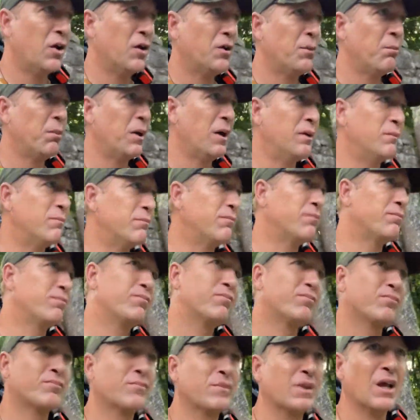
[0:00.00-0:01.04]
but
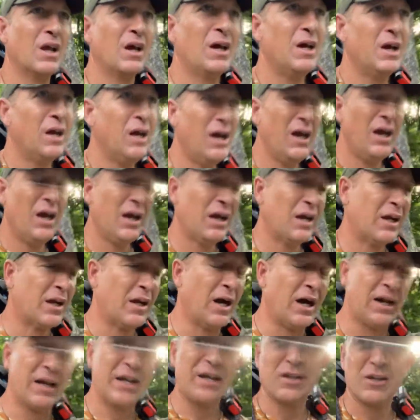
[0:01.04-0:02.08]

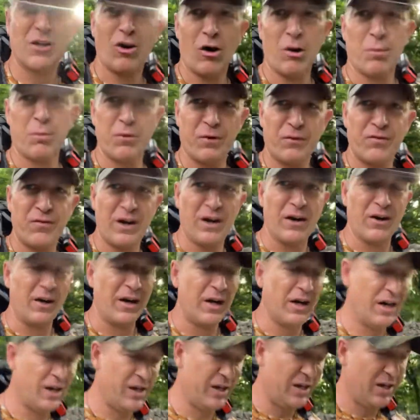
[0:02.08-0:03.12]
gotta get to Harpers Ferry
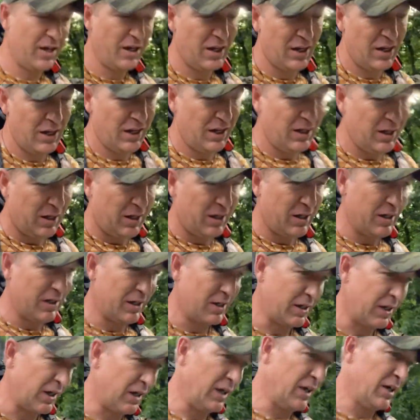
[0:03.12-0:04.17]
and
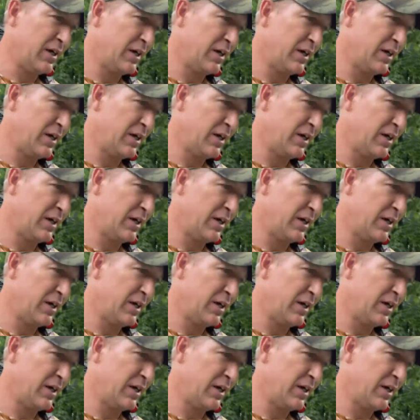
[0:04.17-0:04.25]
uh,